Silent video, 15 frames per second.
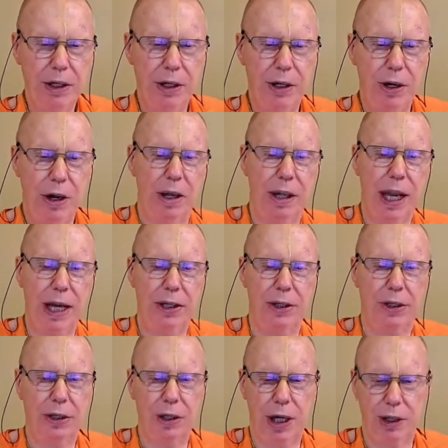That's
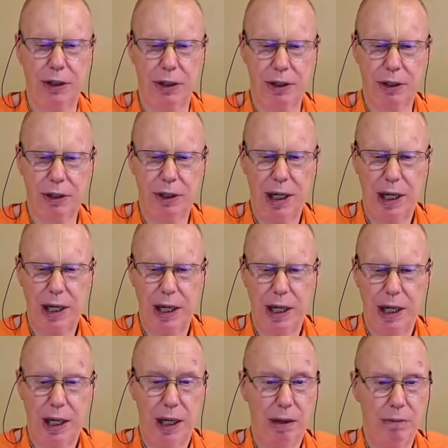just
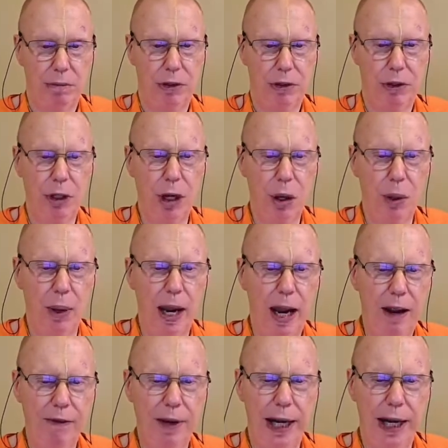so heavy.